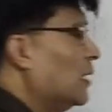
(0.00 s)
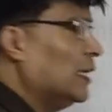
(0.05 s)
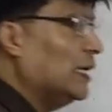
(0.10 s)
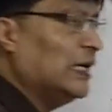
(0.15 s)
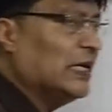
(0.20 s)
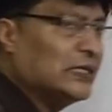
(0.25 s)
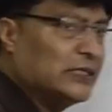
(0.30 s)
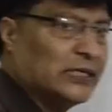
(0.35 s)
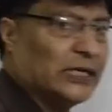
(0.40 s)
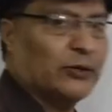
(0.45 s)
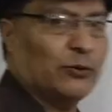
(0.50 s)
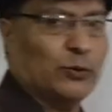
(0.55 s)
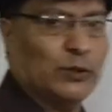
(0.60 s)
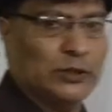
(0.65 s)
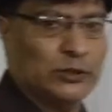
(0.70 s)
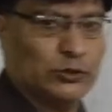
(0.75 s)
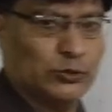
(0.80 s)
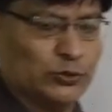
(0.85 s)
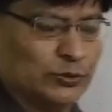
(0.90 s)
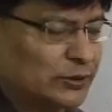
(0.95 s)
is
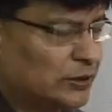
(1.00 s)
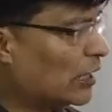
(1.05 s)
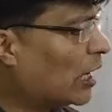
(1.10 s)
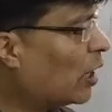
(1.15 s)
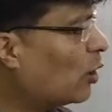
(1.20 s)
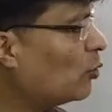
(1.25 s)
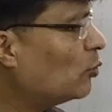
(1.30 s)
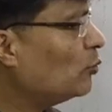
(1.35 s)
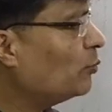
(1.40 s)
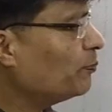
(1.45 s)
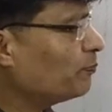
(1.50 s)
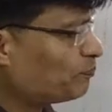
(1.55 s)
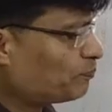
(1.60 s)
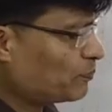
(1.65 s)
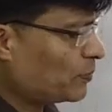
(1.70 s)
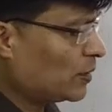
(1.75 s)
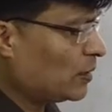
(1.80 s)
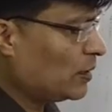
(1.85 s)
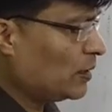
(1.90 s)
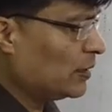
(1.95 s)
equal to, now
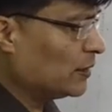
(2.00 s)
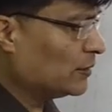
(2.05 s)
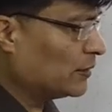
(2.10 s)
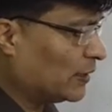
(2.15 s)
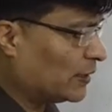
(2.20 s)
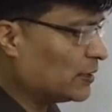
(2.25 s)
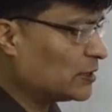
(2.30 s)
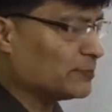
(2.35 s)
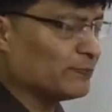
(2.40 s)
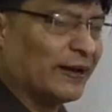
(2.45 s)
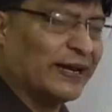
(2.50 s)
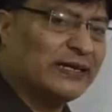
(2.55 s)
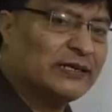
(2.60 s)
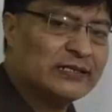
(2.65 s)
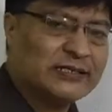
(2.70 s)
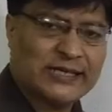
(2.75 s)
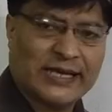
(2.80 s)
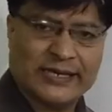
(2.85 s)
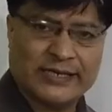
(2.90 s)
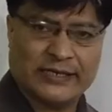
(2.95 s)
there is
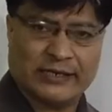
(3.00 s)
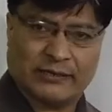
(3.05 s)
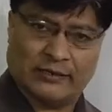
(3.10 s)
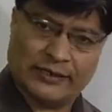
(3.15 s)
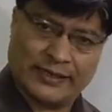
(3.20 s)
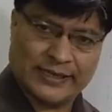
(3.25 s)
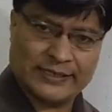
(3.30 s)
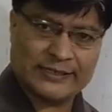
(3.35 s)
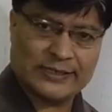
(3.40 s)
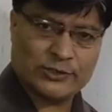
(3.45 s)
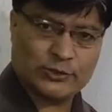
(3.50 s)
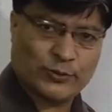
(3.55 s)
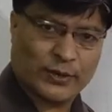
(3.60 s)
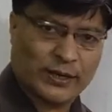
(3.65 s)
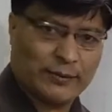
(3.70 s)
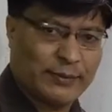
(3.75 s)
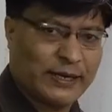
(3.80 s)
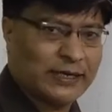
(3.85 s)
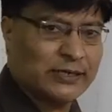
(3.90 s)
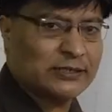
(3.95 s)
minus sign here, x
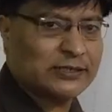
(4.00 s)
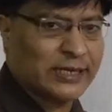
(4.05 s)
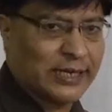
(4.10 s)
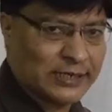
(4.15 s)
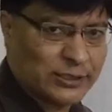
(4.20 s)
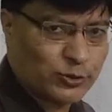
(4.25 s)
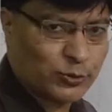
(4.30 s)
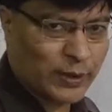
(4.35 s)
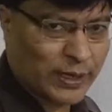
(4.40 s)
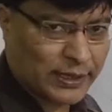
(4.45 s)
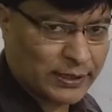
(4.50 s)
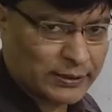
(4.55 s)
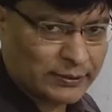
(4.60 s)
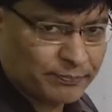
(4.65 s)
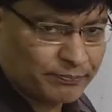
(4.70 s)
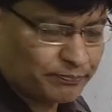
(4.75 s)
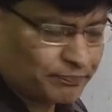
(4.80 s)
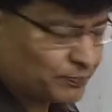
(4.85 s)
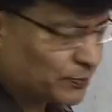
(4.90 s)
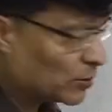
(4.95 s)
square minus a square.
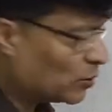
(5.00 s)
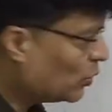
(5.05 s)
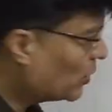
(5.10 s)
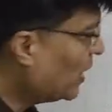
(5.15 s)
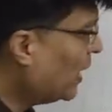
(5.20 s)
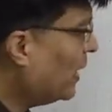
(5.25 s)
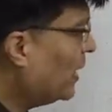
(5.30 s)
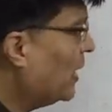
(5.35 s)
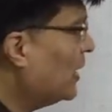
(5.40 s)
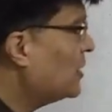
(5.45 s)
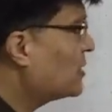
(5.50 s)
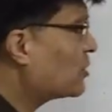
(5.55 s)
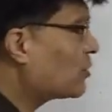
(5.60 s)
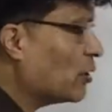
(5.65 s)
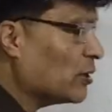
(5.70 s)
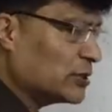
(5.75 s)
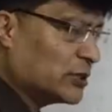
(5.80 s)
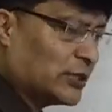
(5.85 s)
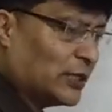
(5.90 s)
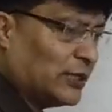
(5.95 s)
Okay, a is
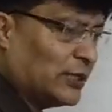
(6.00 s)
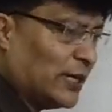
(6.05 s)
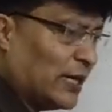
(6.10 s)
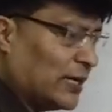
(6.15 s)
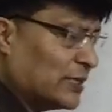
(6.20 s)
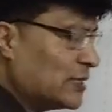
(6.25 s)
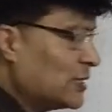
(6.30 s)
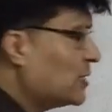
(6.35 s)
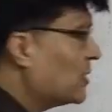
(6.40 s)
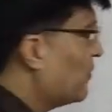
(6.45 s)
constant, x is